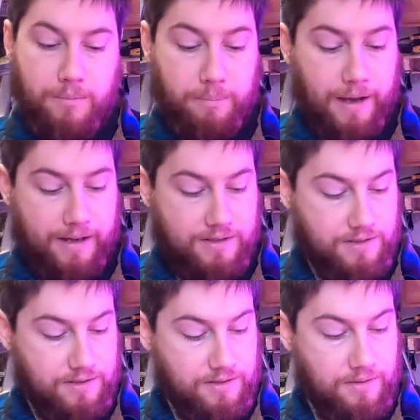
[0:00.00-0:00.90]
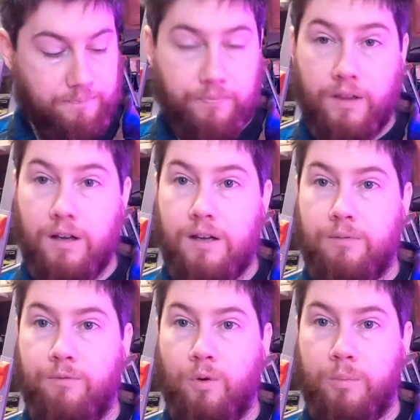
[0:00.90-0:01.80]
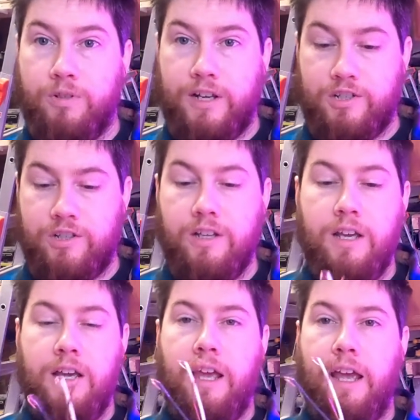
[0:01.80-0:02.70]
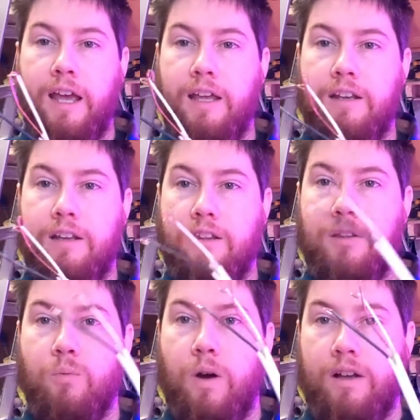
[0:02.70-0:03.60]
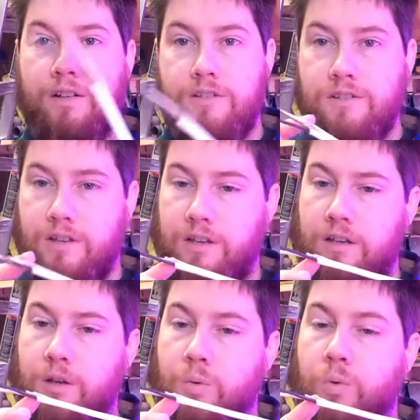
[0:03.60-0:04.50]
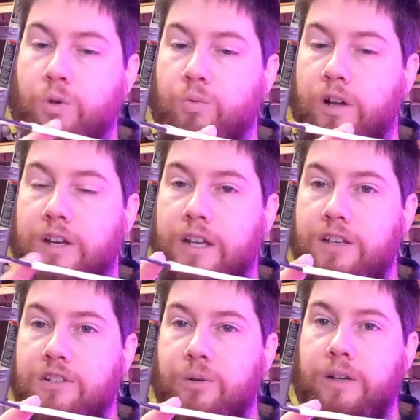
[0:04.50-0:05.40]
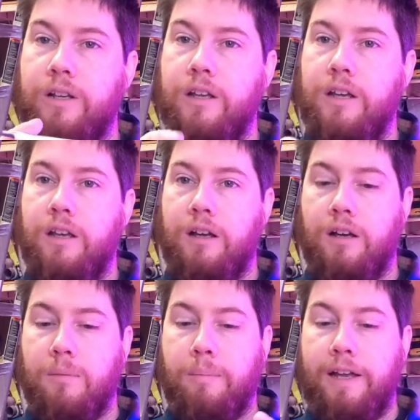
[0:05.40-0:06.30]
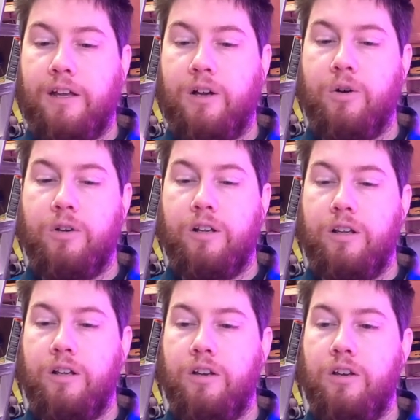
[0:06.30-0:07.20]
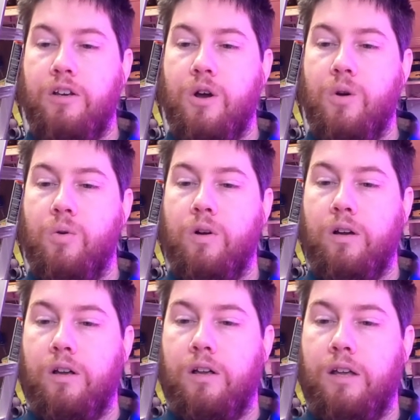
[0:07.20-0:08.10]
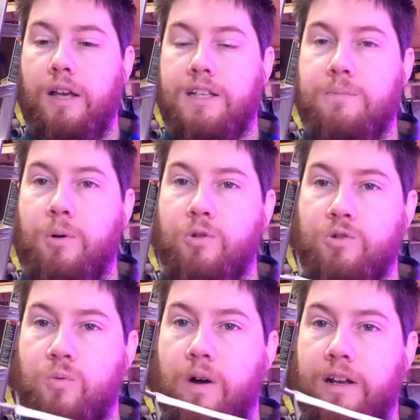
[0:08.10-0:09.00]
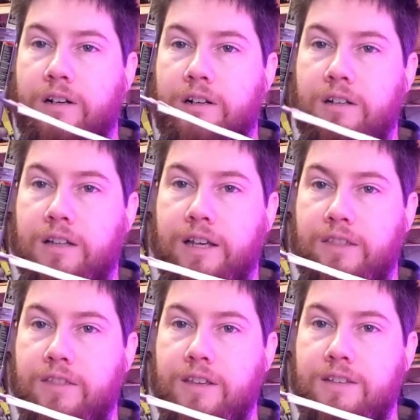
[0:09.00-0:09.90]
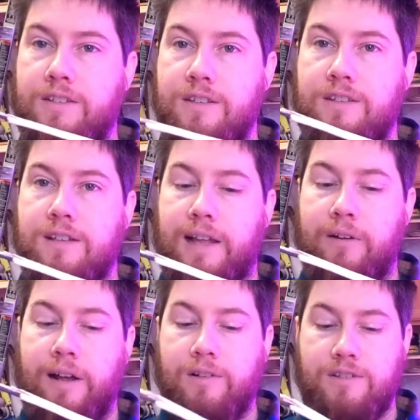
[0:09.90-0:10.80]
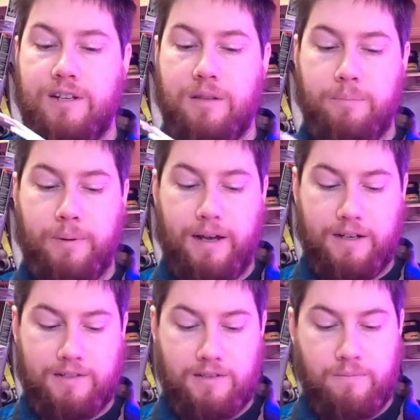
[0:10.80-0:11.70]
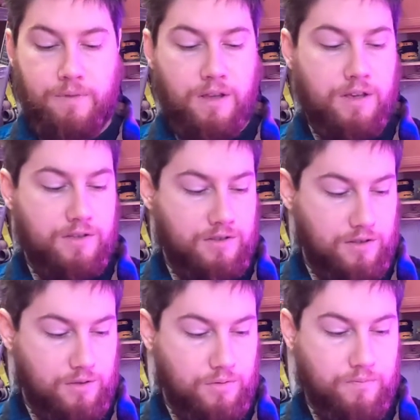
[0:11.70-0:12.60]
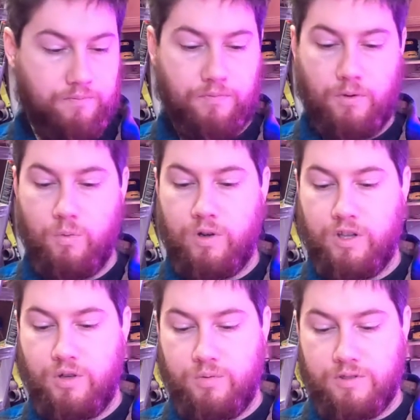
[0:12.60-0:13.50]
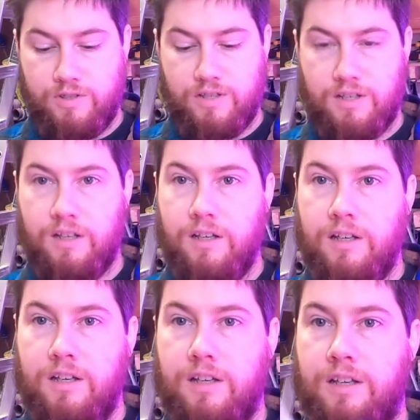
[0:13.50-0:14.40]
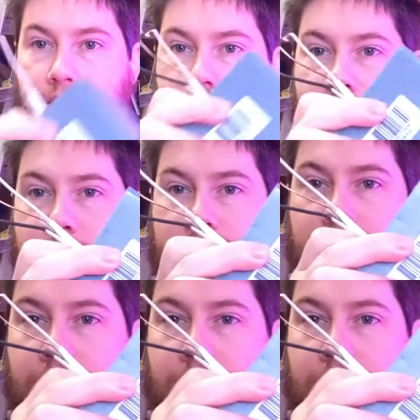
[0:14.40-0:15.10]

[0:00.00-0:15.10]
boxes for protection, and the wires will run into it. By code, no exposed wire like this is allowed outside of the box. So what you would see is something